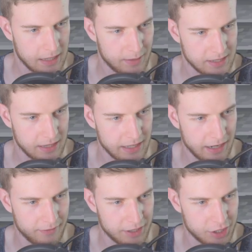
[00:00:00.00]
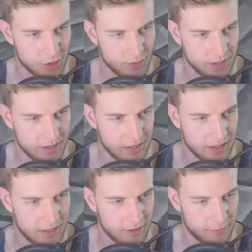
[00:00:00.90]
That was a lot of extra work that
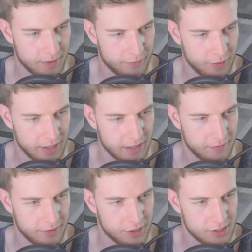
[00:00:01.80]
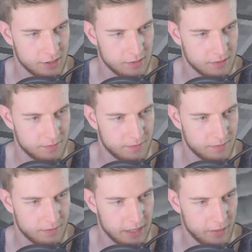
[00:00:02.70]
could have been avoided if I just used my